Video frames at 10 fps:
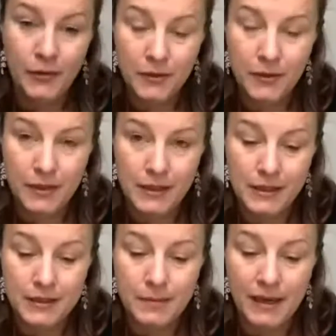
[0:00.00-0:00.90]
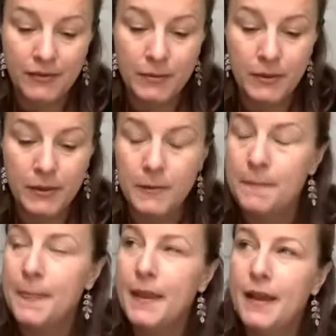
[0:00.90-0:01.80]
London. I just back from London,
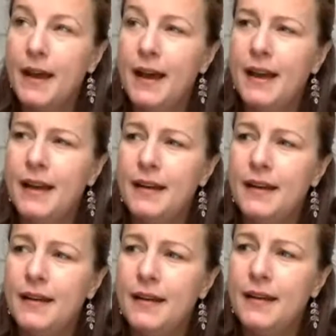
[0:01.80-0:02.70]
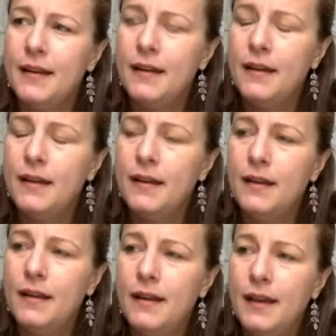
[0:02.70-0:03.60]
and
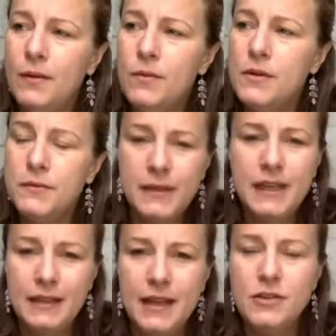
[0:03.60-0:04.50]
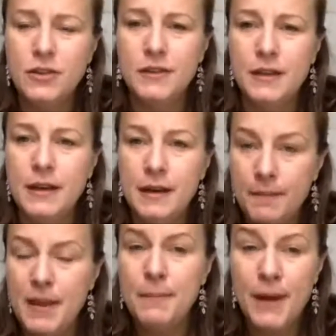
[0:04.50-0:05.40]
it was really tense. And
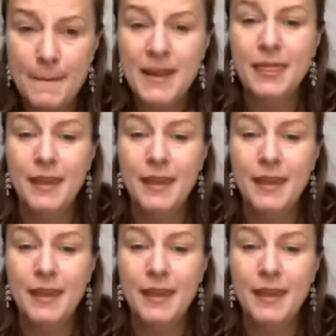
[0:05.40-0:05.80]
the people I met